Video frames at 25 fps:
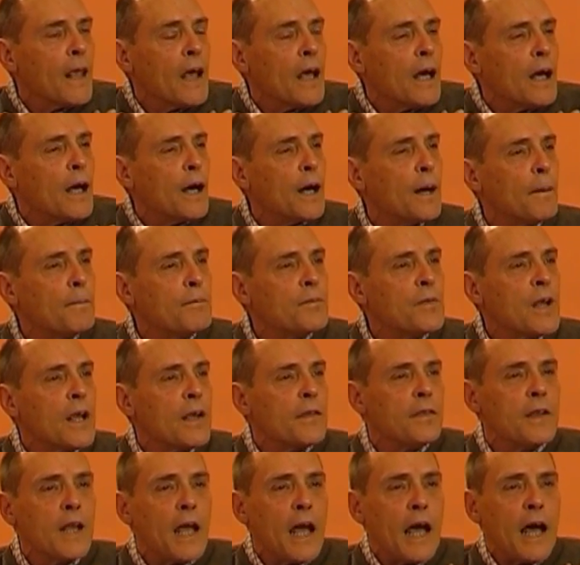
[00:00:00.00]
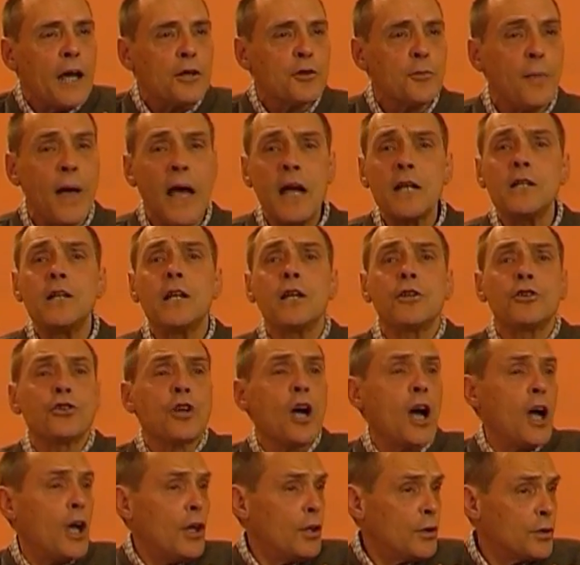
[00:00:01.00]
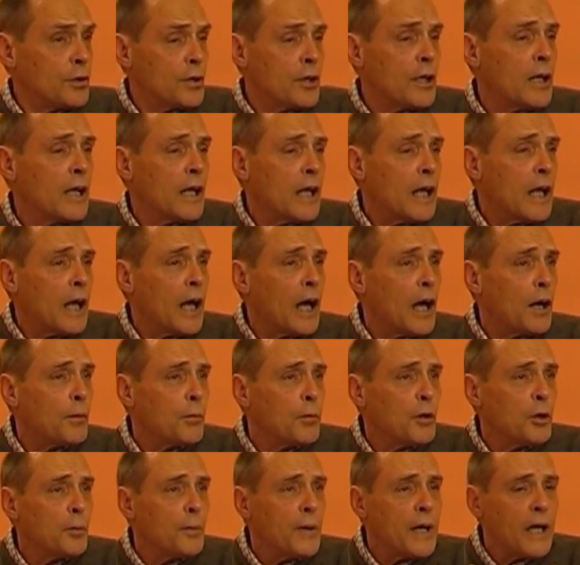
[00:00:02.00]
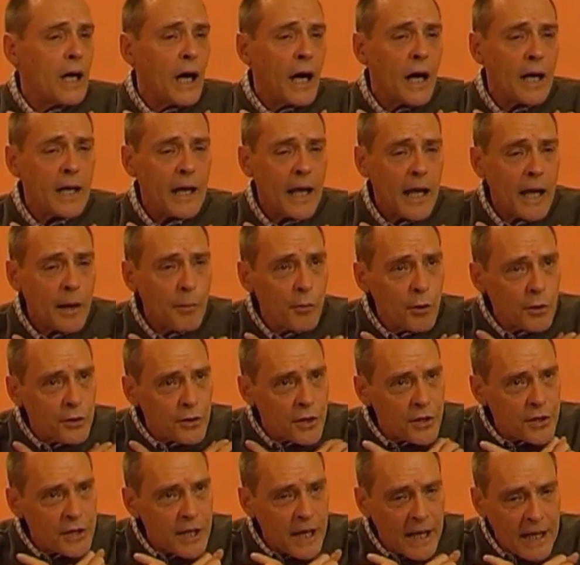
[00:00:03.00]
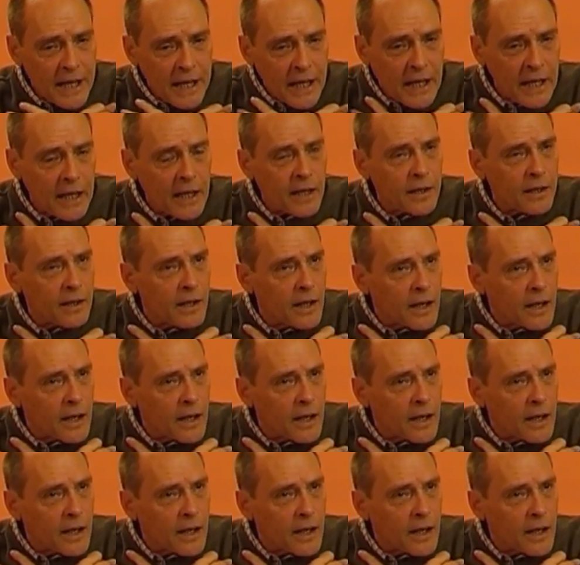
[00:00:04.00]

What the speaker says: The asthmatic child will be unable to take in